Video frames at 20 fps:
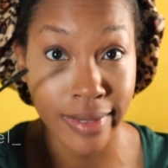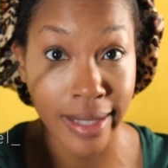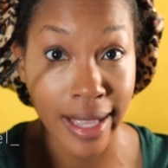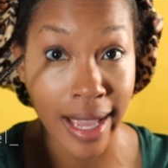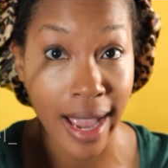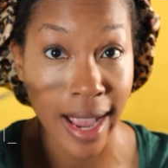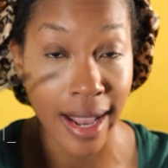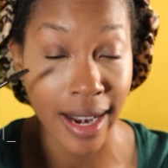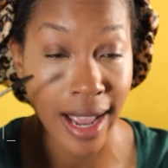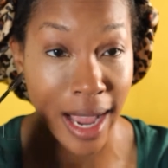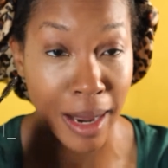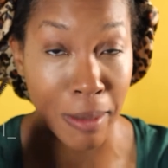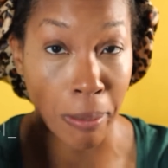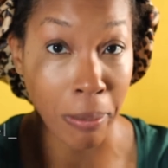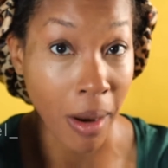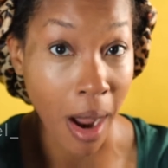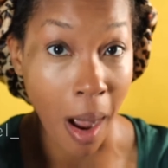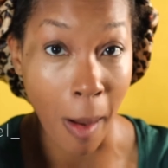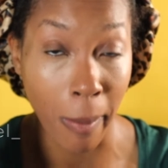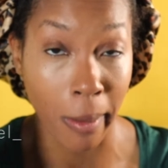that I
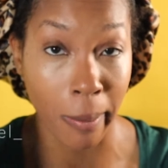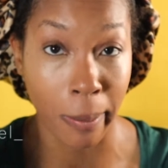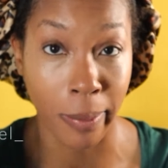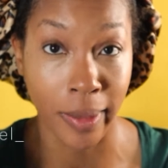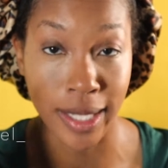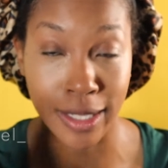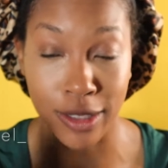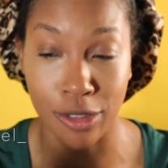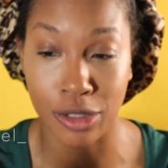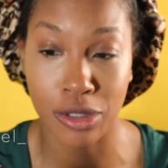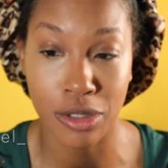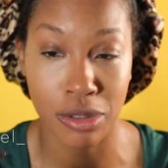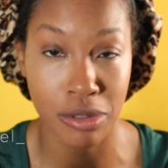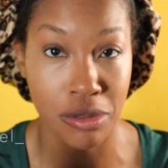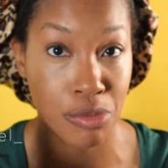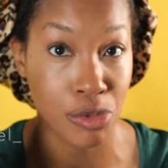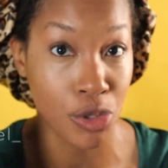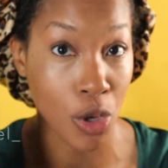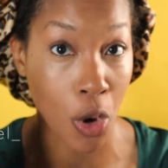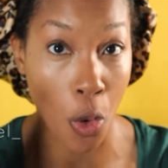probably
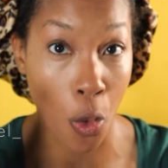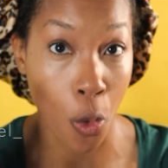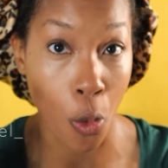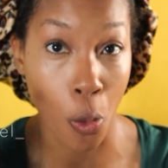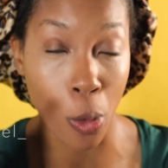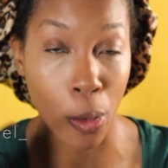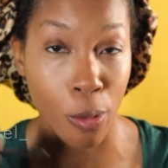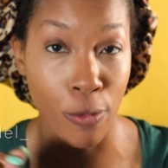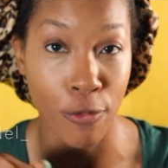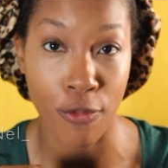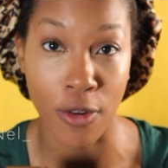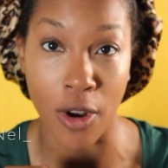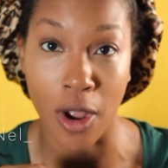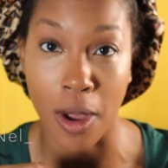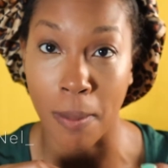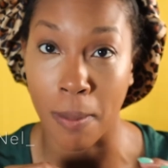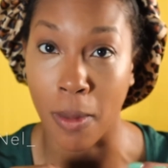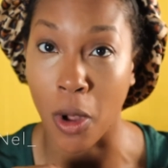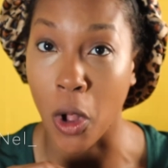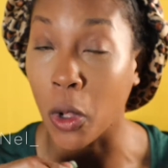stole
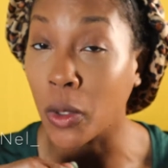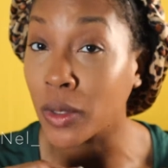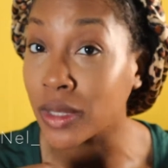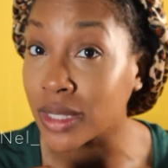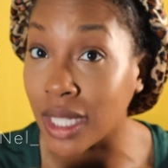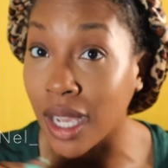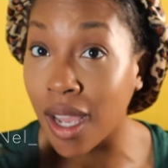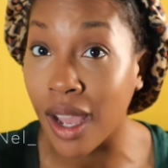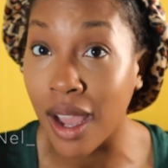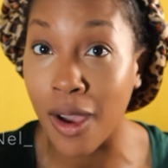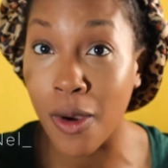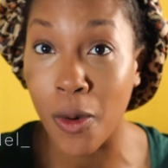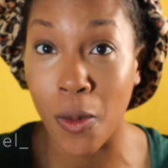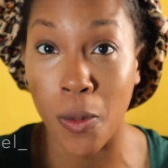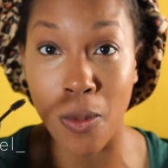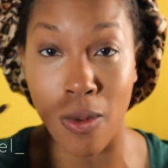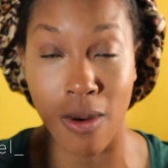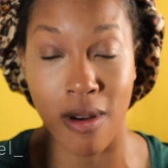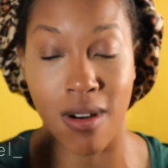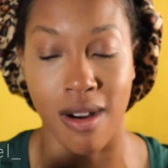from
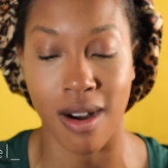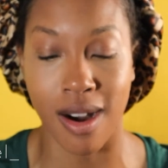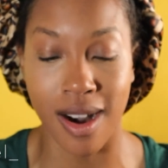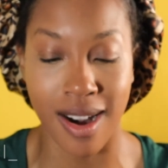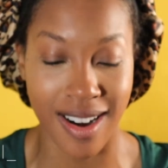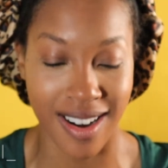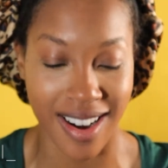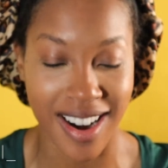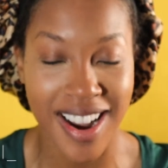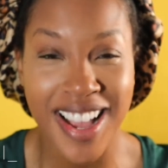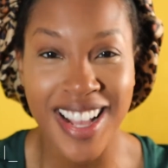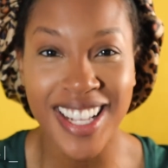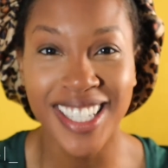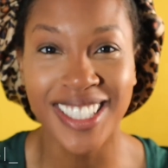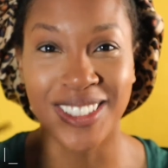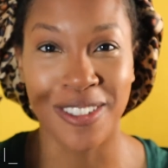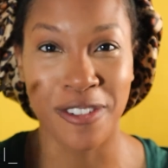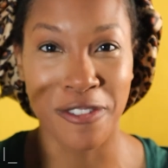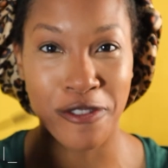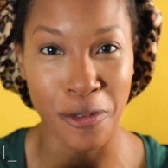Ulta or
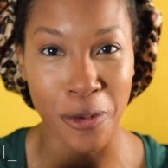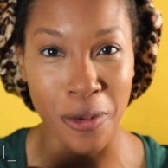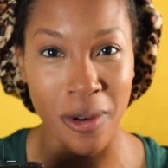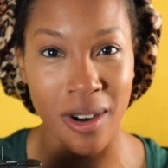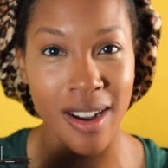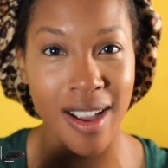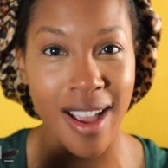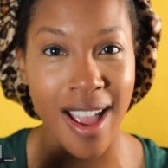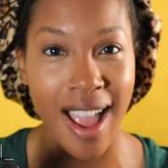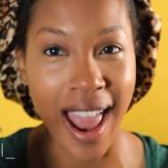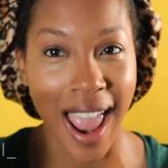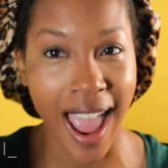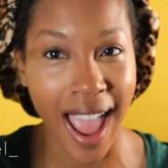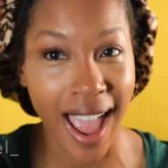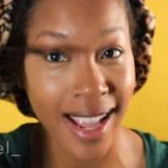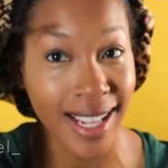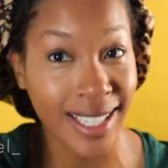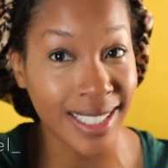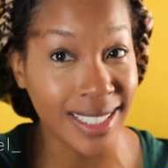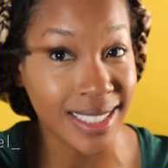Sephora
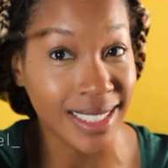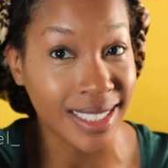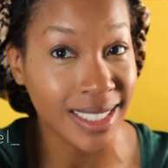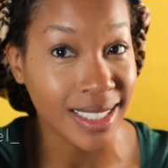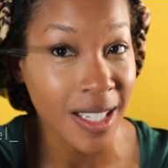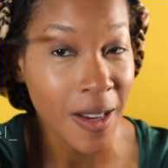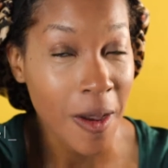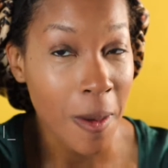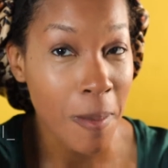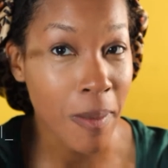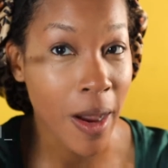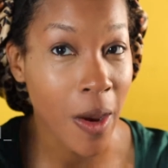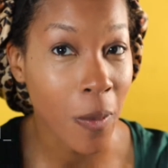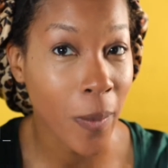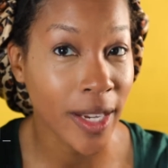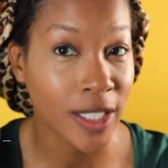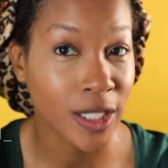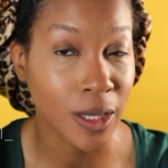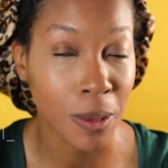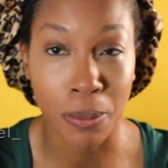as my
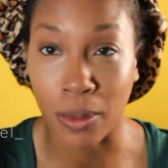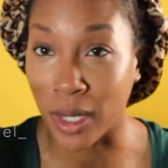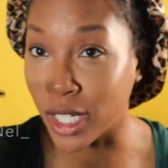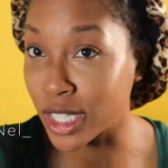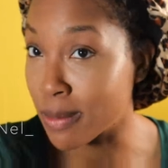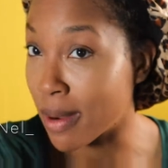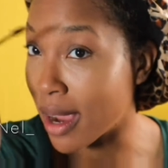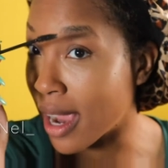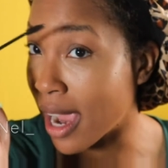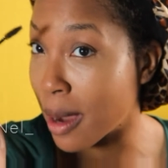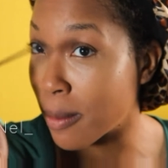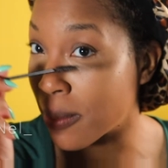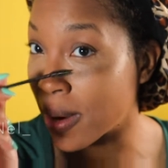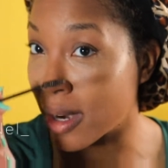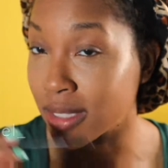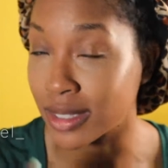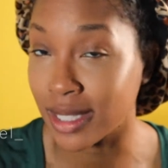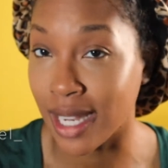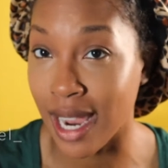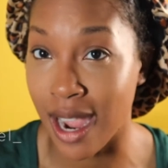way to brush my
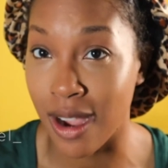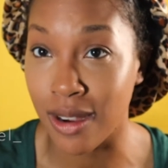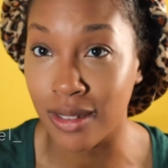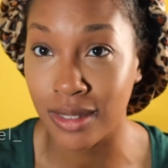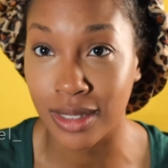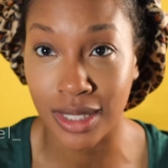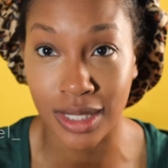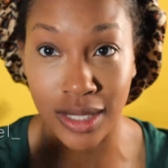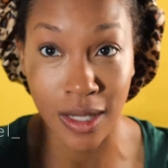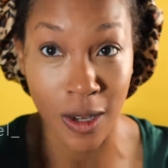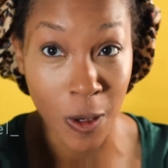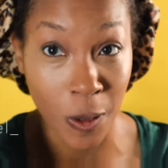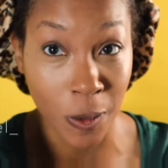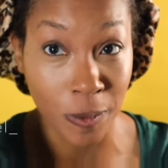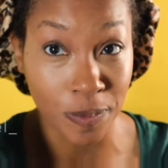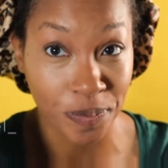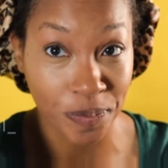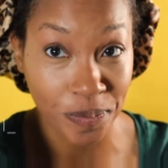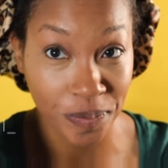eyebrows out, so